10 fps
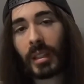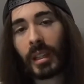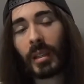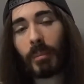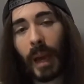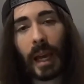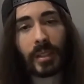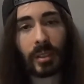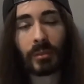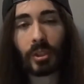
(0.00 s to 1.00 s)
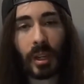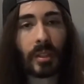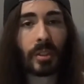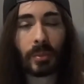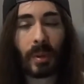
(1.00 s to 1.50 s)
to any massive
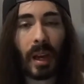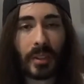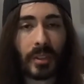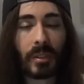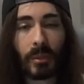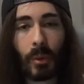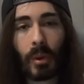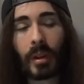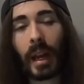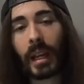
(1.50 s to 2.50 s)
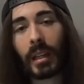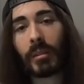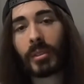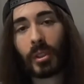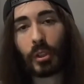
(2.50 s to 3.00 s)
changes, positive or
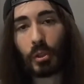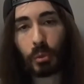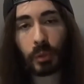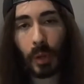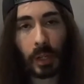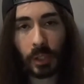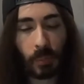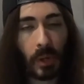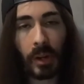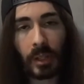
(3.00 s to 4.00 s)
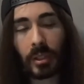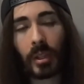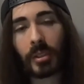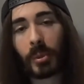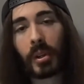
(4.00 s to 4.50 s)
negative, to the user experience
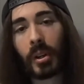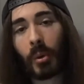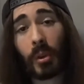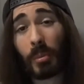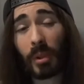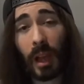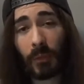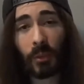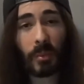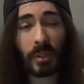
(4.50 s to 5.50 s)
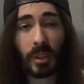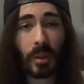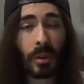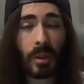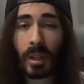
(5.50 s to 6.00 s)
on Twitter or the platform as a
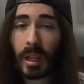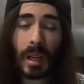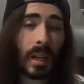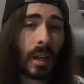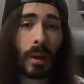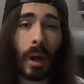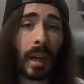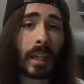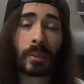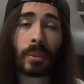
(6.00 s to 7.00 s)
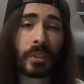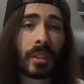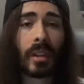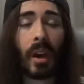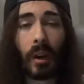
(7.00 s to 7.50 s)
whole. I guess we'll
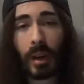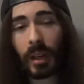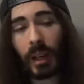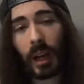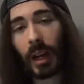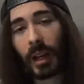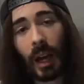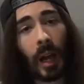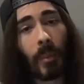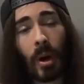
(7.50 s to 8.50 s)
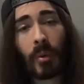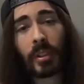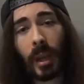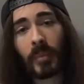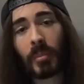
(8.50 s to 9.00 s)
see, though. Uh, I'm
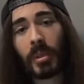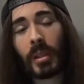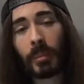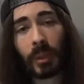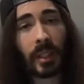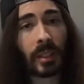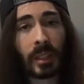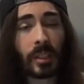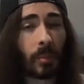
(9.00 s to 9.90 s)
always up to be pleasantly